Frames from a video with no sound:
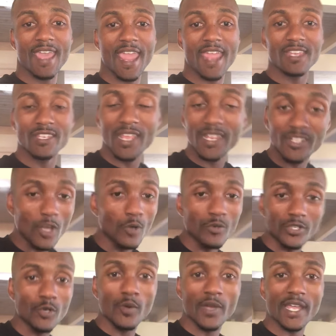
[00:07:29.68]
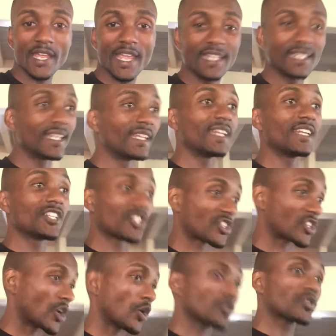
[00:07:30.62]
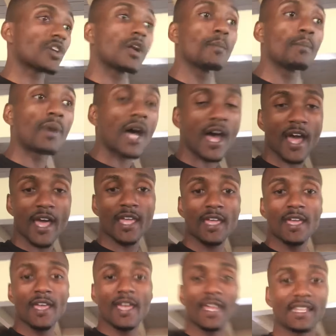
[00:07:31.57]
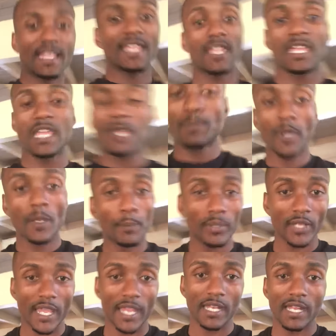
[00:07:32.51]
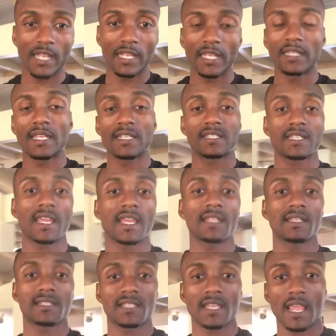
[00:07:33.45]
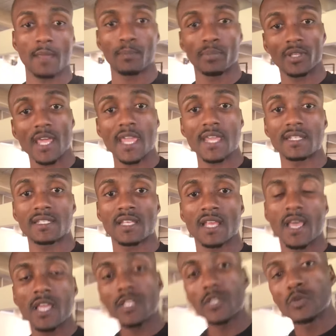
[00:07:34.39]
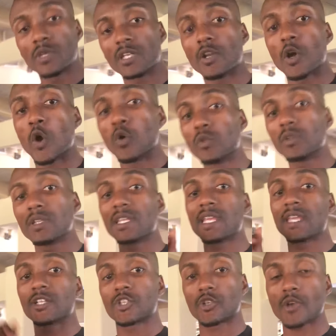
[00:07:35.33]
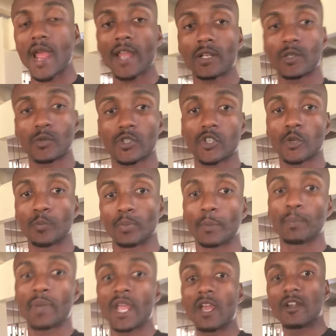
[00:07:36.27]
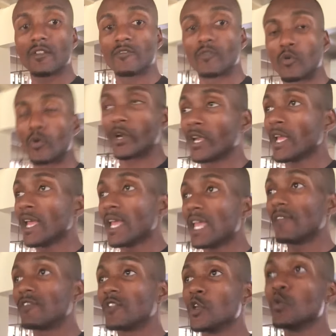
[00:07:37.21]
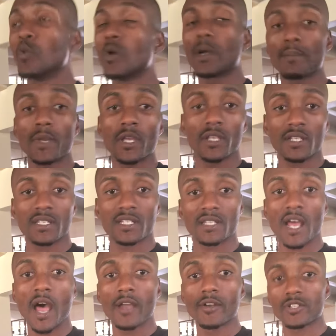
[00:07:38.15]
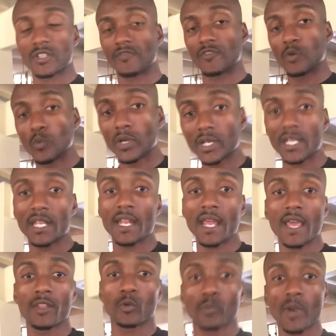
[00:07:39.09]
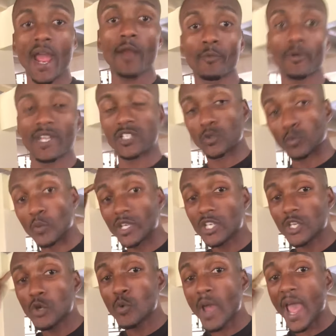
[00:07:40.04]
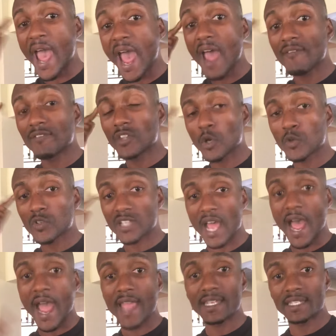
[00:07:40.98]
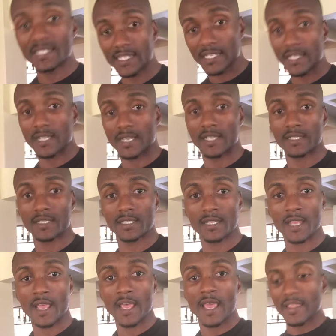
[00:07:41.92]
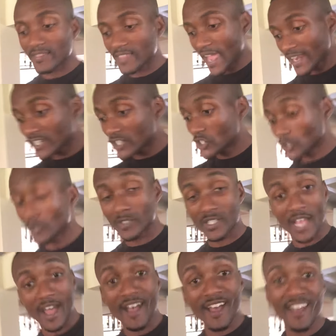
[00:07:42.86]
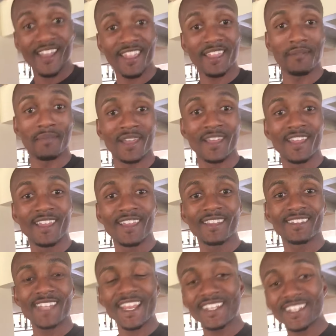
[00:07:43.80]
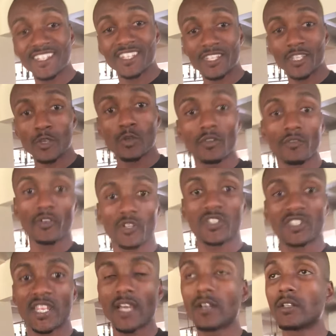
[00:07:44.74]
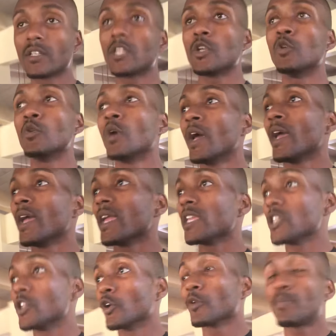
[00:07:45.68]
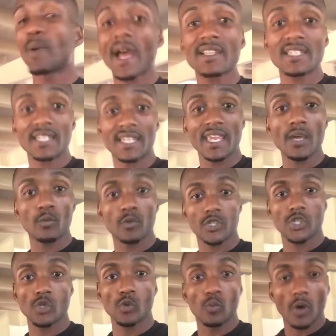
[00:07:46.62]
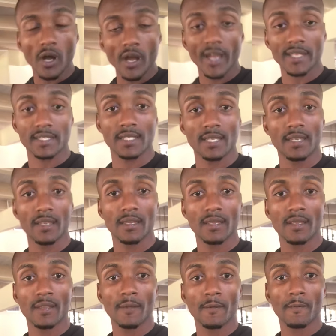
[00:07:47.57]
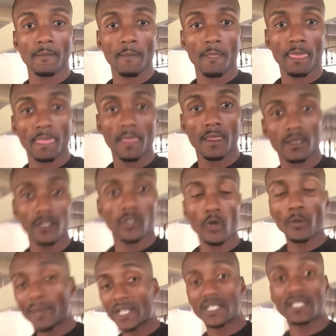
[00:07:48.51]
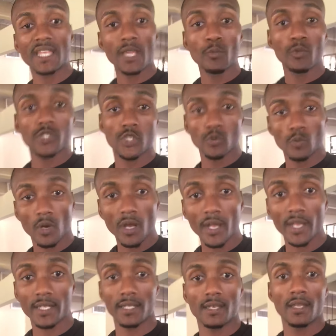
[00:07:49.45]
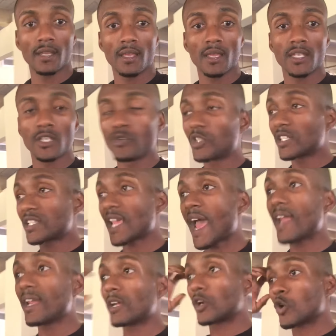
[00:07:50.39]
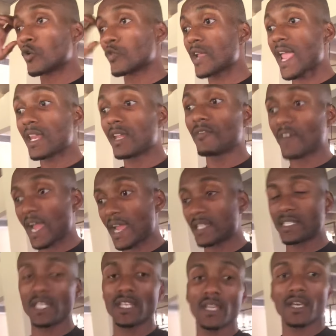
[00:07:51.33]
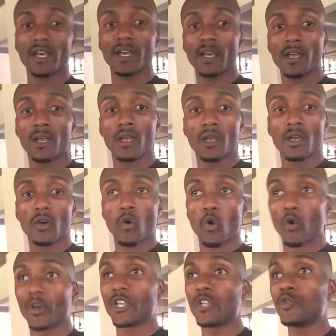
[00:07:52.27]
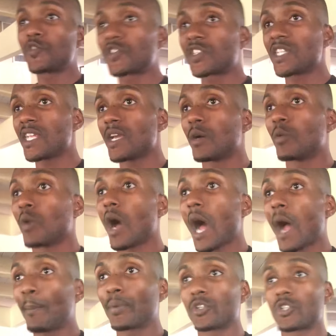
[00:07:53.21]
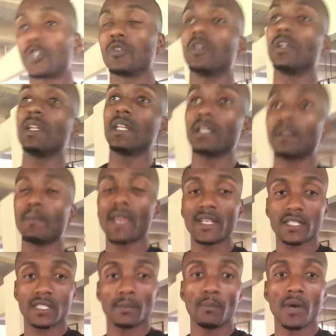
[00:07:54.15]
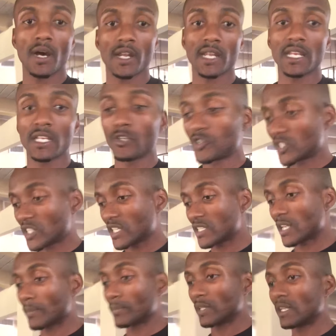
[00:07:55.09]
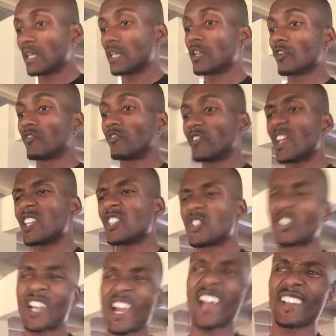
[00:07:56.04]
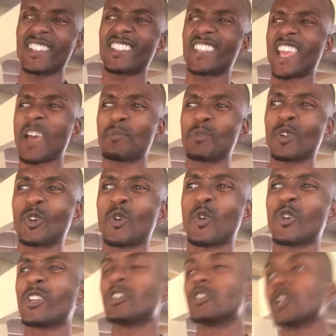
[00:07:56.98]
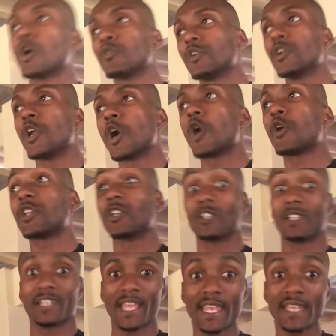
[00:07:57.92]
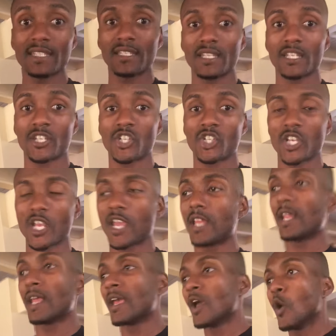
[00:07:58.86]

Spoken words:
And they don't do it. And then it just goes on by, and they keep complaining, and they stay in the same place. You can only attract what you're prepared for. If you want millions of dollars, if you want to get out of the rat race, when you have those ideas, that is your time. That is the universe telling you you're about to get what you want. You're about to get what you want. You just had a creative idea, or you see an opportunity to make some money. You see something in your face. You're kind of skeptical. You don't know. You're lazy as shit.